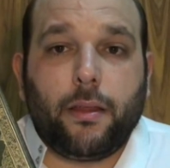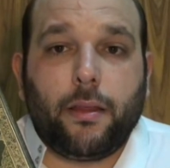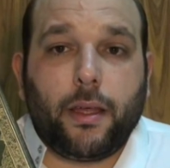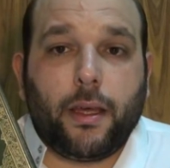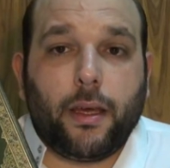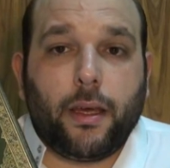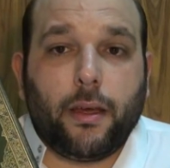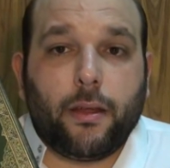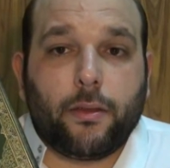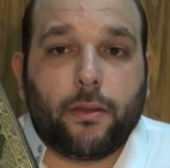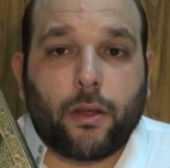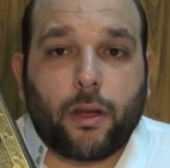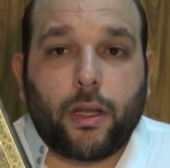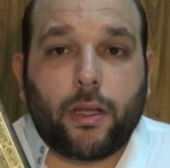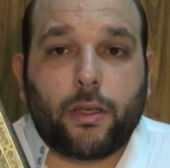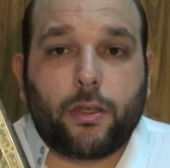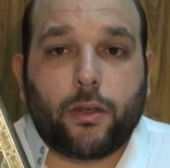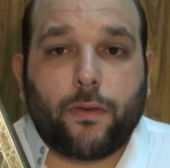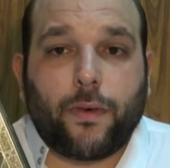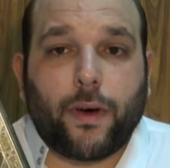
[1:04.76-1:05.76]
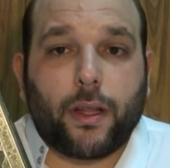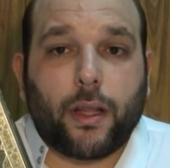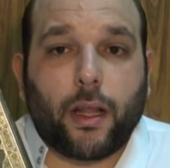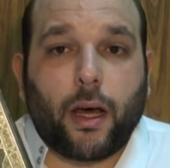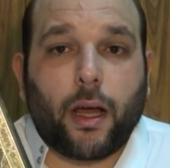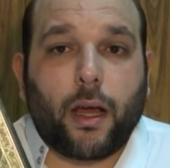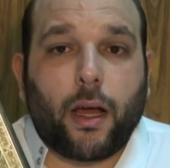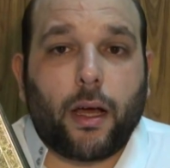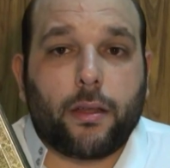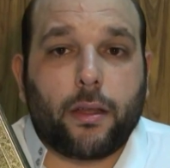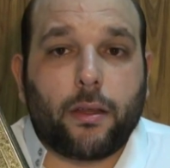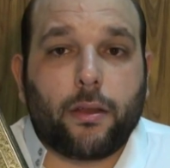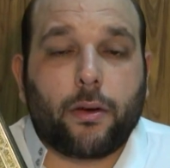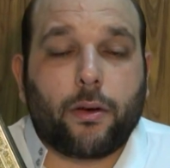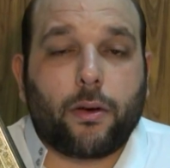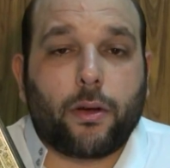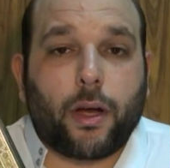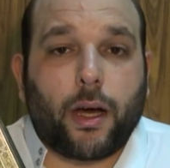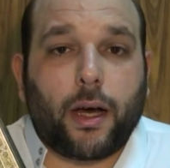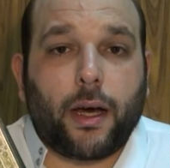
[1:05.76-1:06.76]
the knowledge of Allah God in
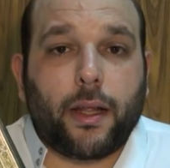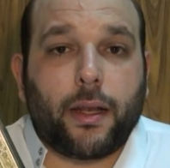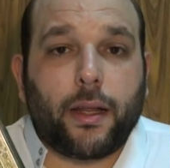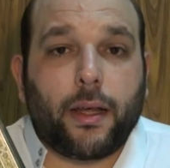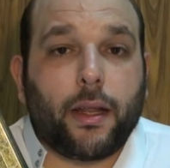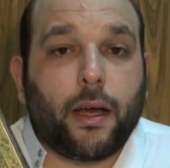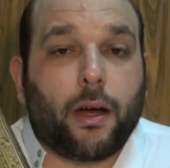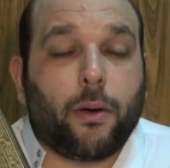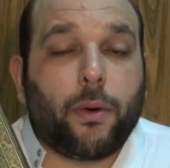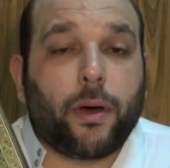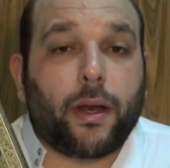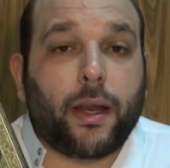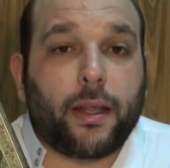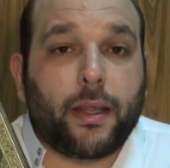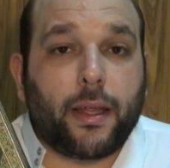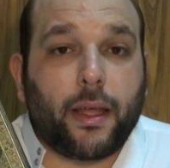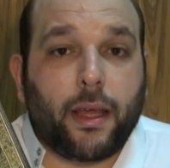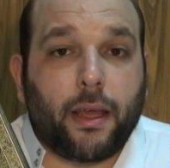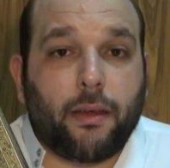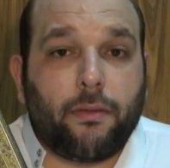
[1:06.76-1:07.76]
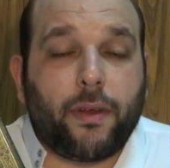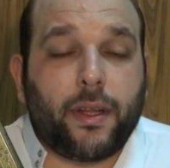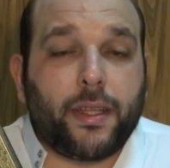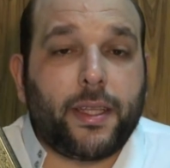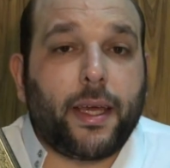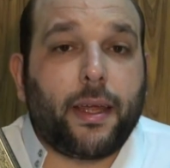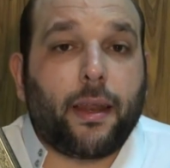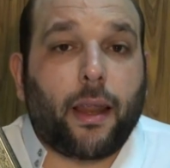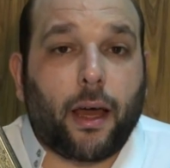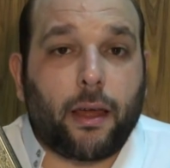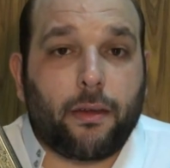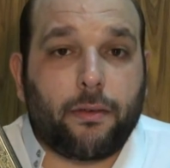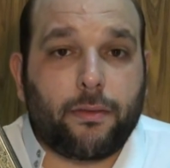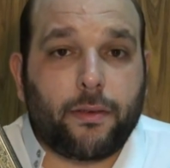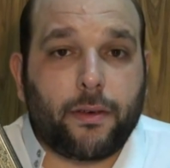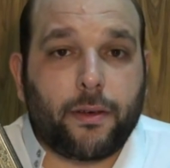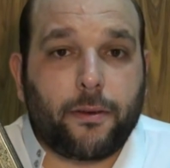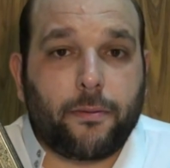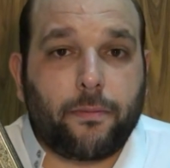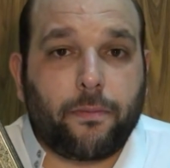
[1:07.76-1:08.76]
the Quran in our everyday
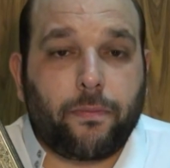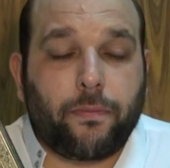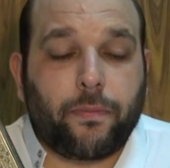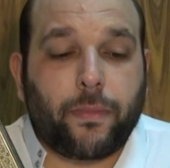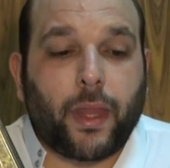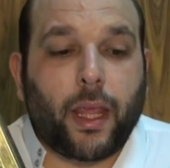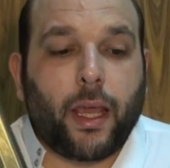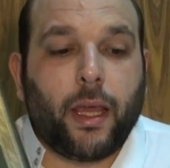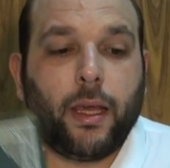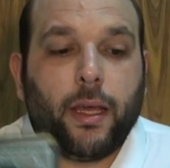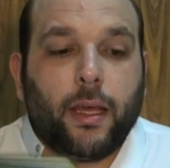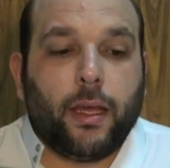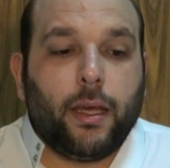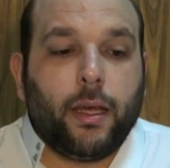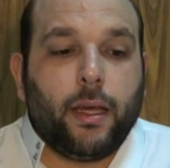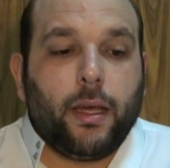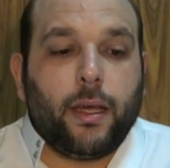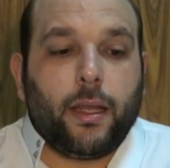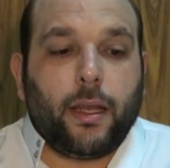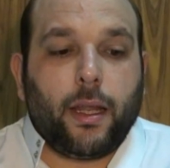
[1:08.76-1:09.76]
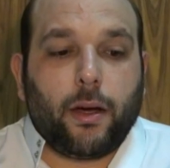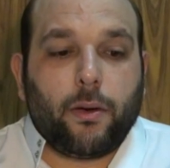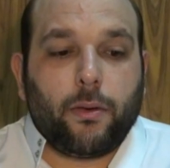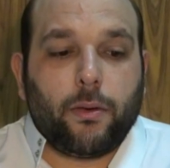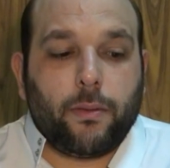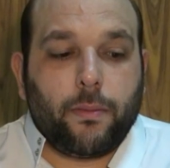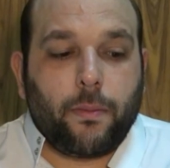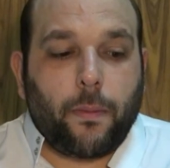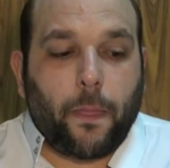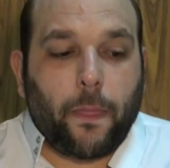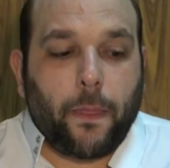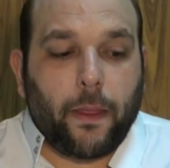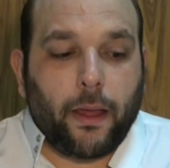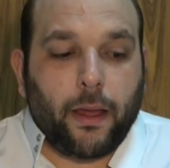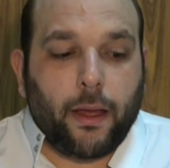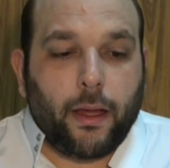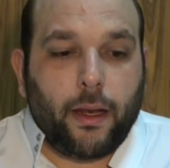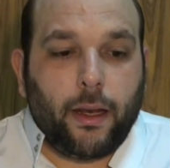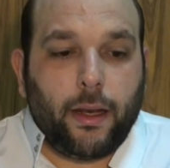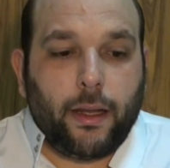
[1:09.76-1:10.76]
life. Now,
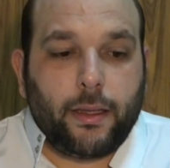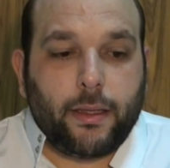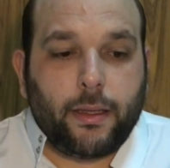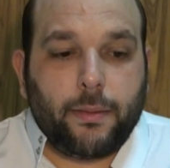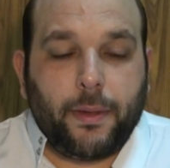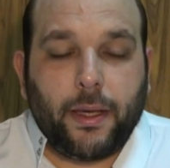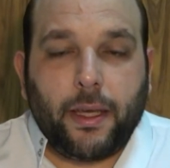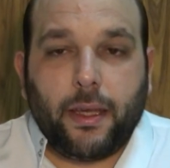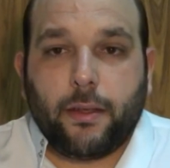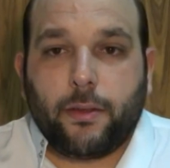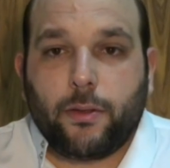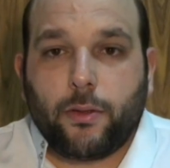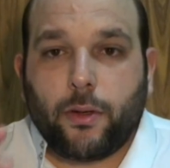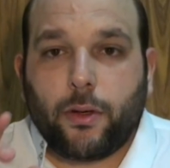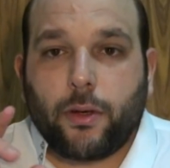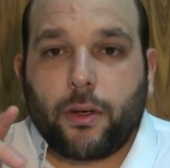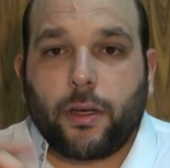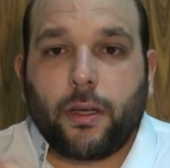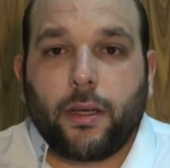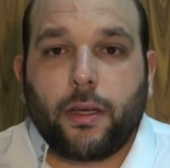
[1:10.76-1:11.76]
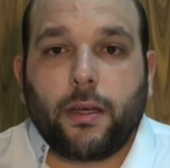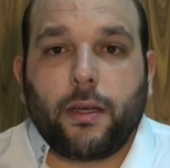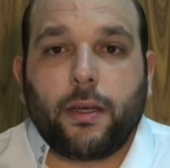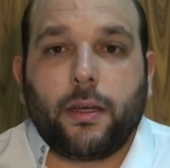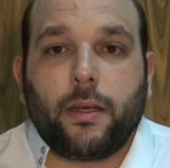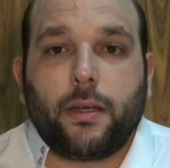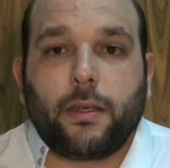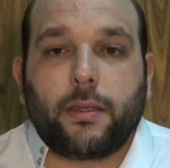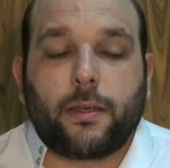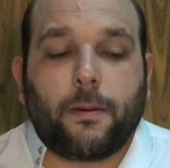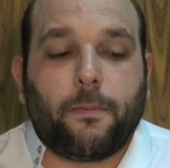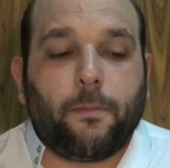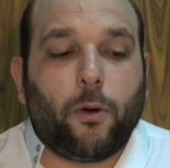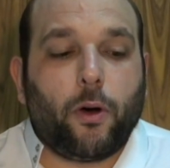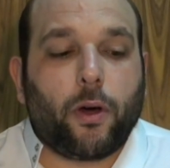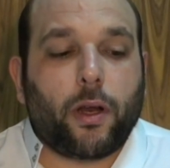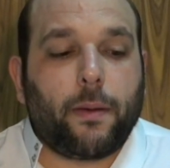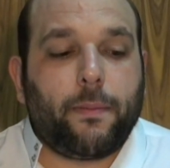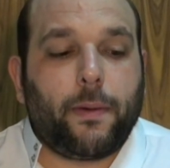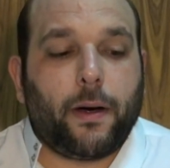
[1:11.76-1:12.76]
let me talk some
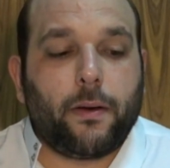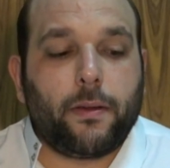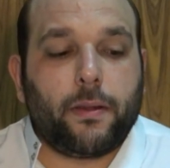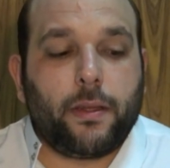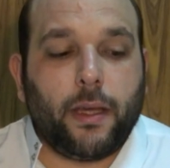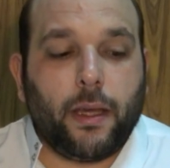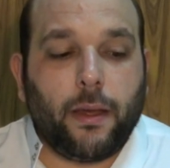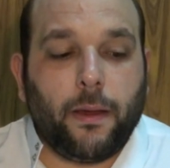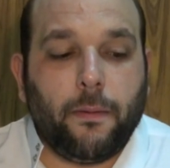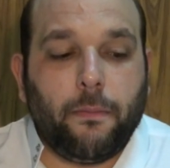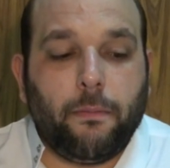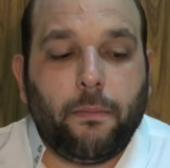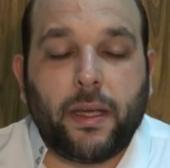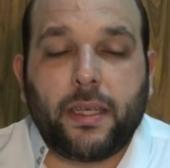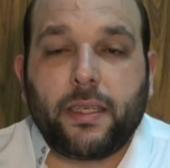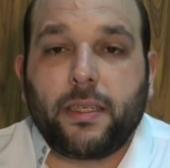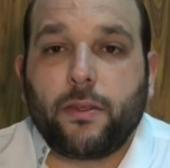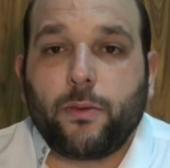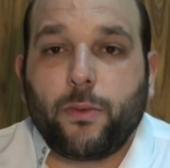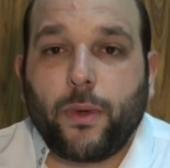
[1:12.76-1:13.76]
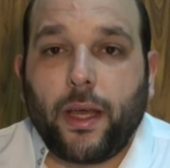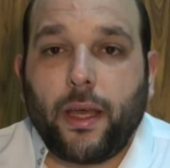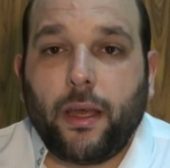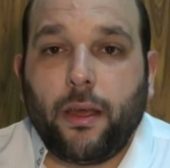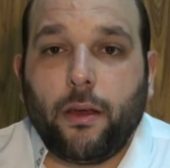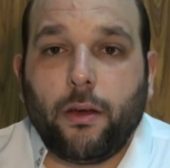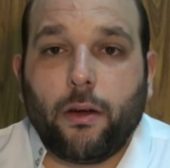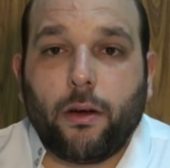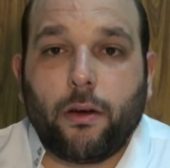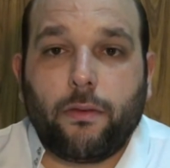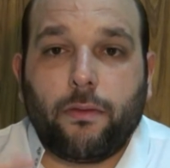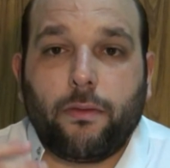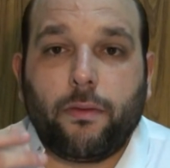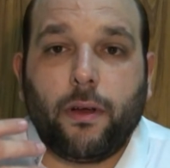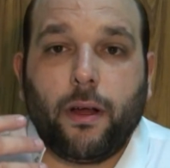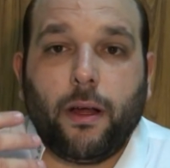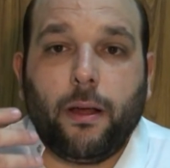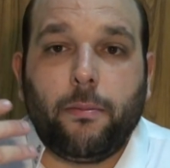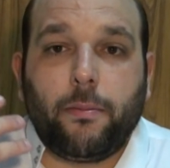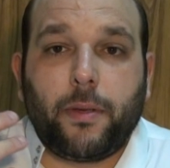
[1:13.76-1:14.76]
more about the best way
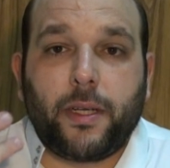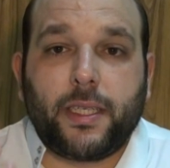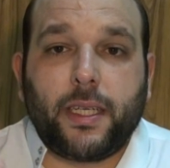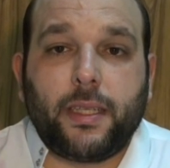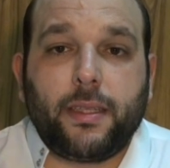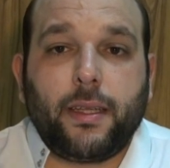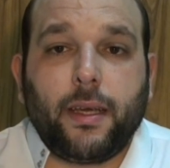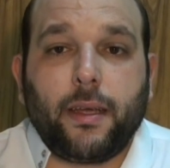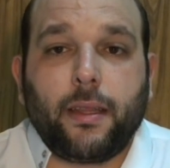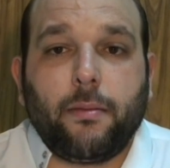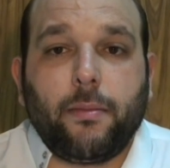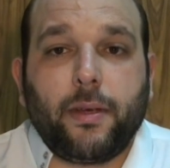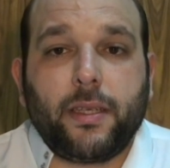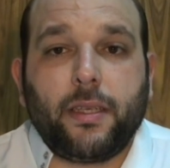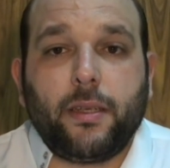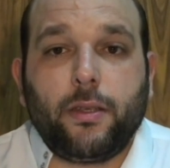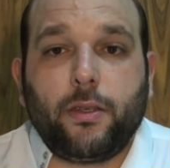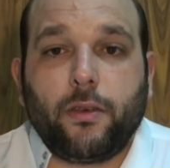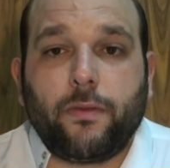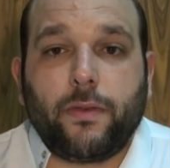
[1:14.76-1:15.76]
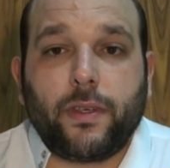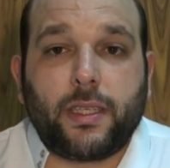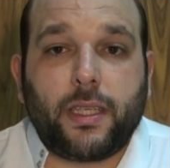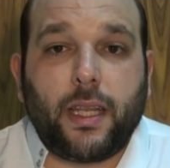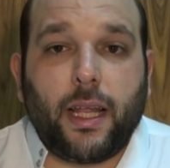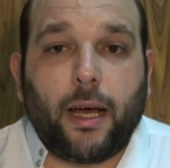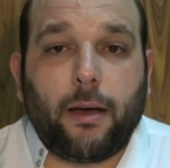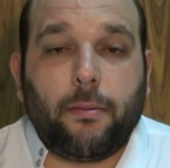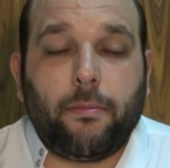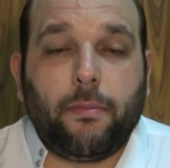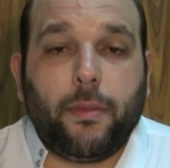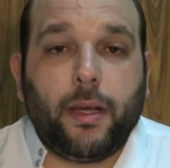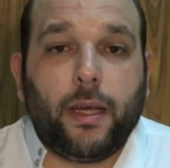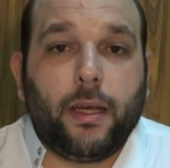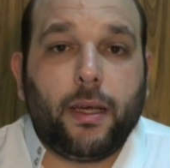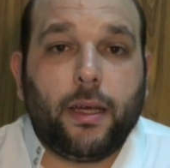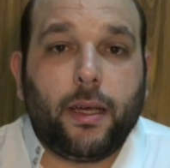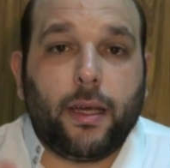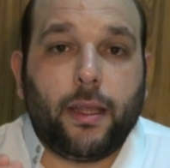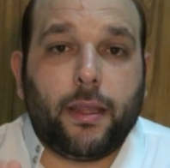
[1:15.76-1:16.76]
of presenting the message of Islam
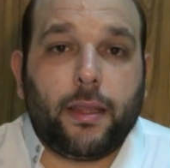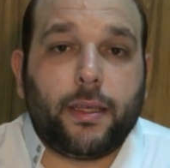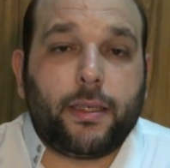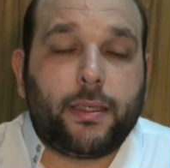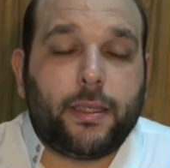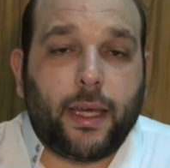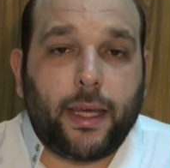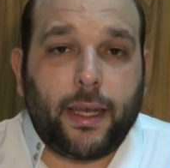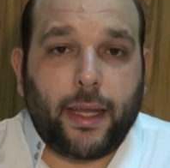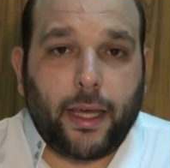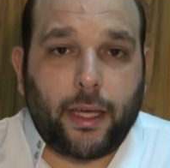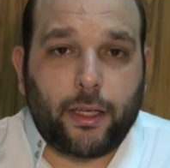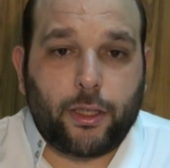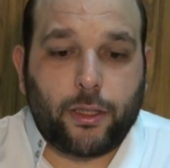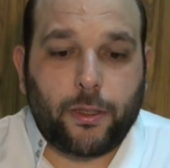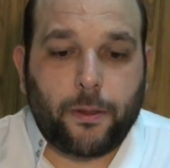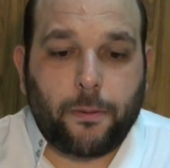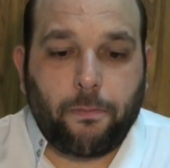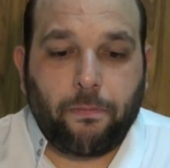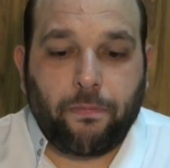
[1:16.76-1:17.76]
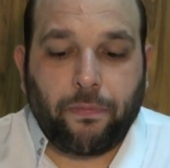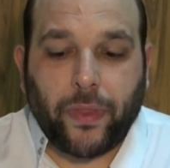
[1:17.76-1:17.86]
in this day and age.